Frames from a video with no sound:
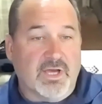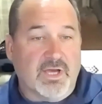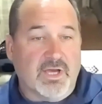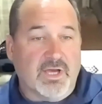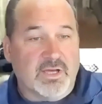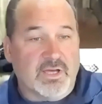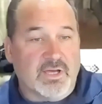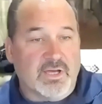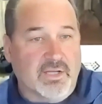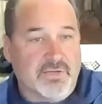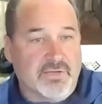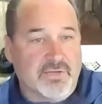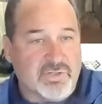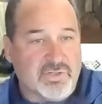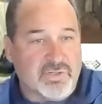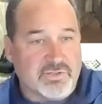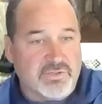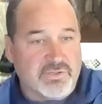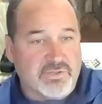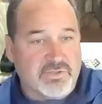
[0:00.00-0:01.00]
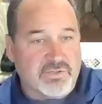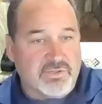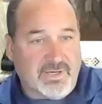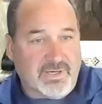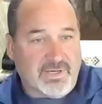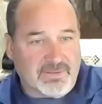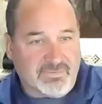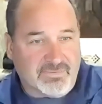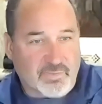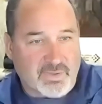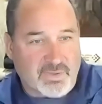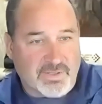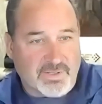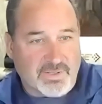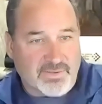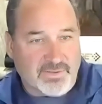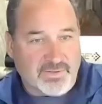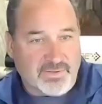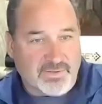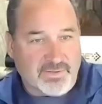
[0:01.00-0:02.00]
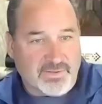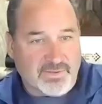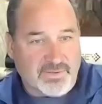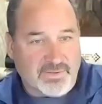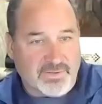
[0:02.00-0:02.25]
didn't let you talk there for a while, did I?